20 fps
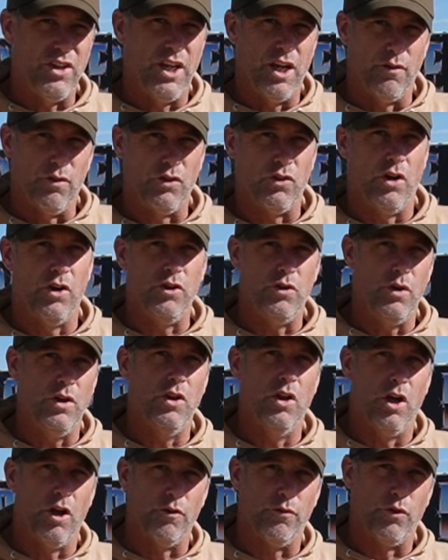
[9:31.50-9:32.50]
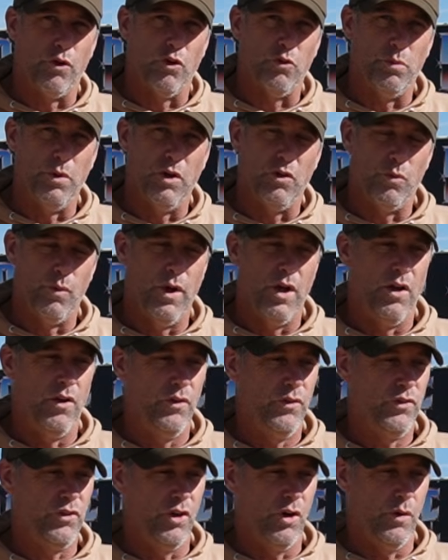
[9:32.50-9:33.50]
covers on-duty law enforcement as
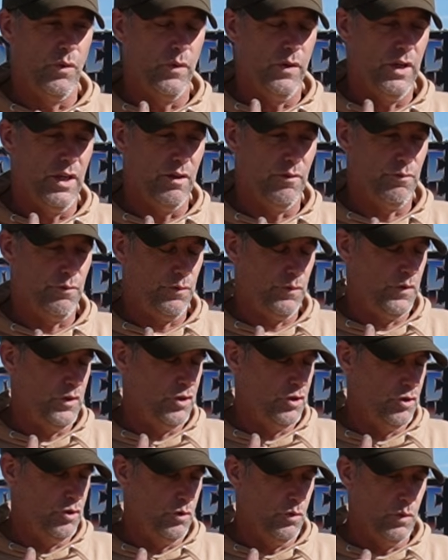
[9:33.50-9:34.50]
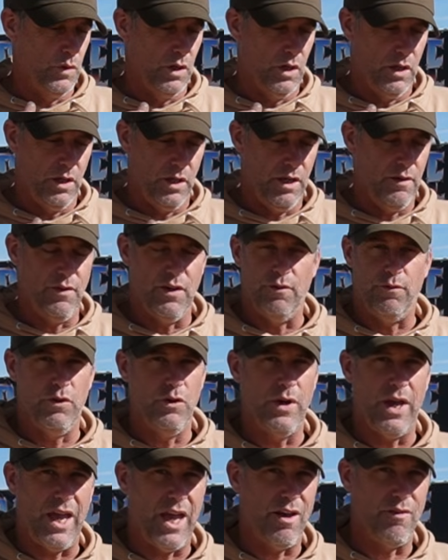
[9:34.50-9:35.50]
well. So even if
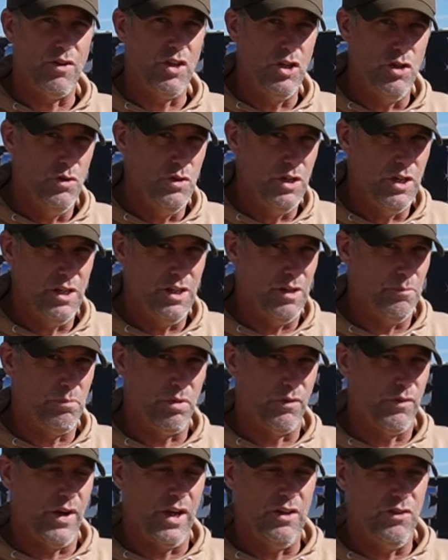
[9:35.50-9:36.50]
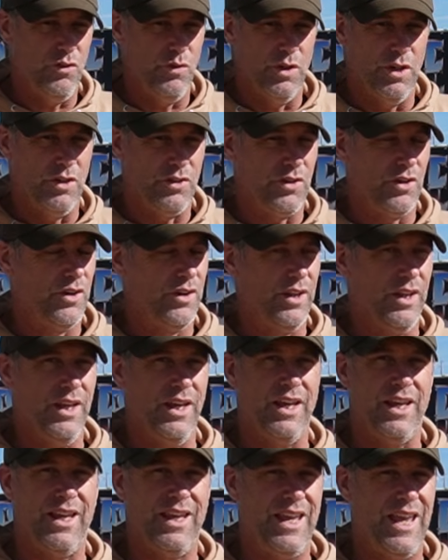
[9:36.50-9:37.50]
you have a union that provides you an attorney,
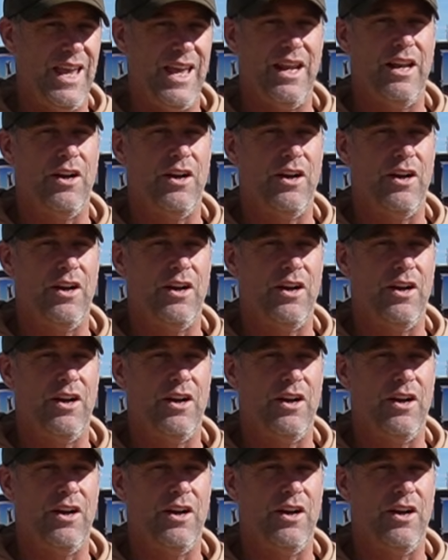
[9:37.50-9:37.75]
it can't